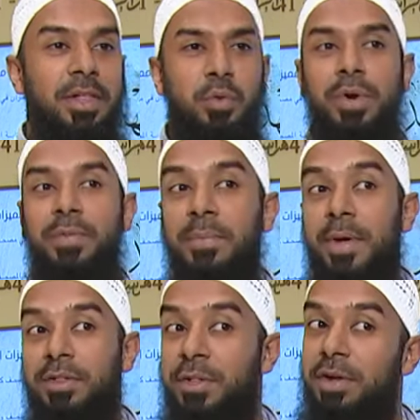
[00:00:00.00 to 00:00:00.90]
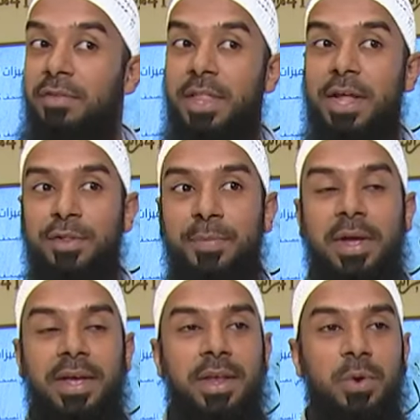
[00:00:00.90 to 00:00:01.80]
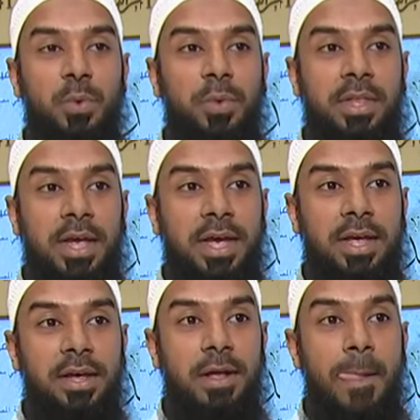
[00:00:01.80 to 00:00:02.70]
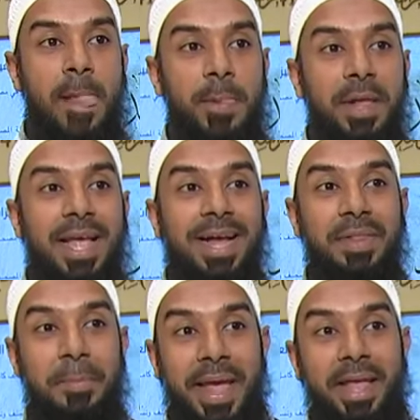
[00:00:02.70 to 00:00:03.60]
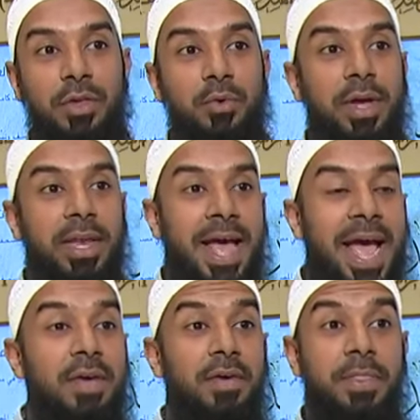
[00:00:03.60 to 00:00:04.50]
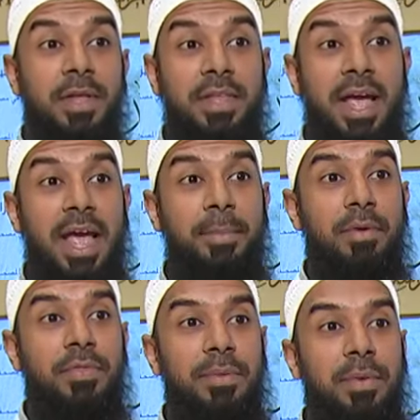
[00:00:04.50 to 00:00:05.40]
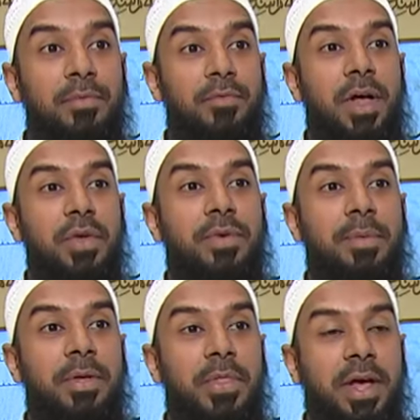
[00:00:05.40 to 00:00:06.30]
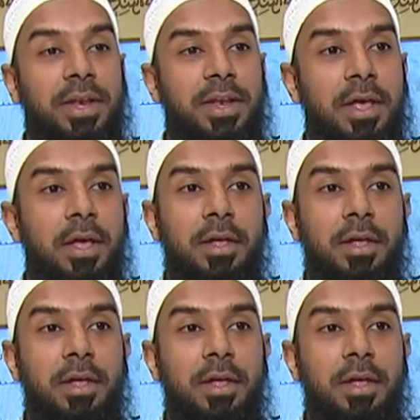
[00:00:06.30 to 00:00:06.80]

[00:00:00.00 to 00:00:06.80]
This is one of the mercy of Allah subhanahu wa ta'ala, that He has made you alive at the time of the month of Ramadan.